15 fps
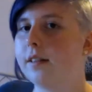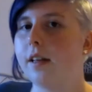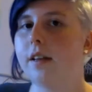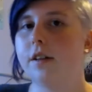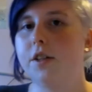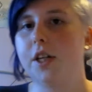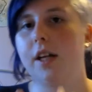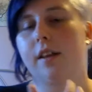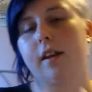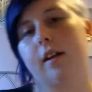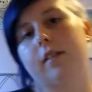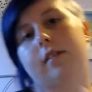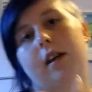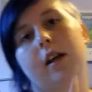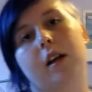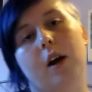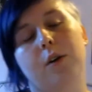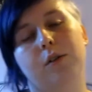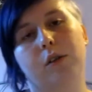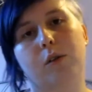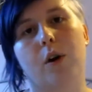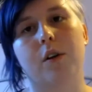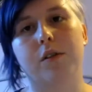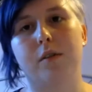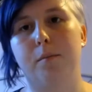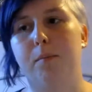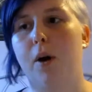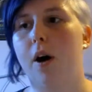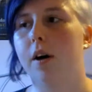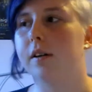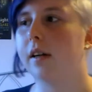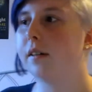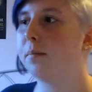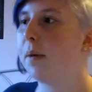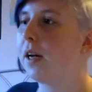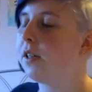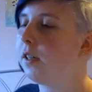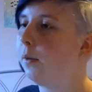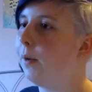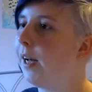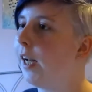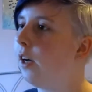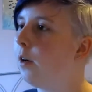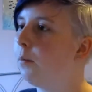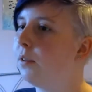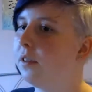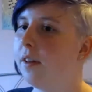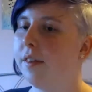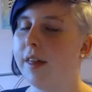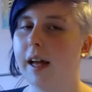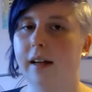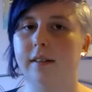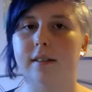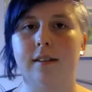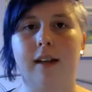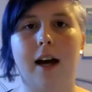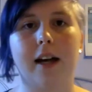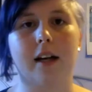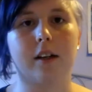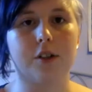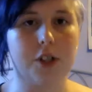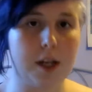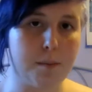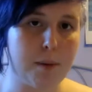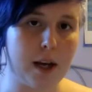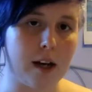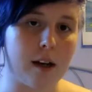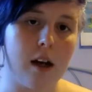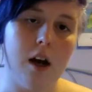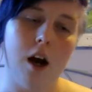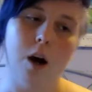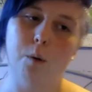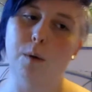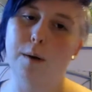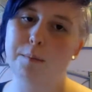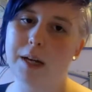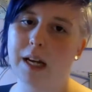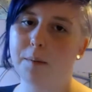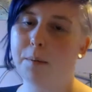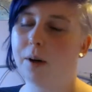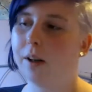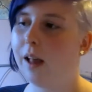So that she thinks it goes across the board, especially when it comes to things like shipping, where people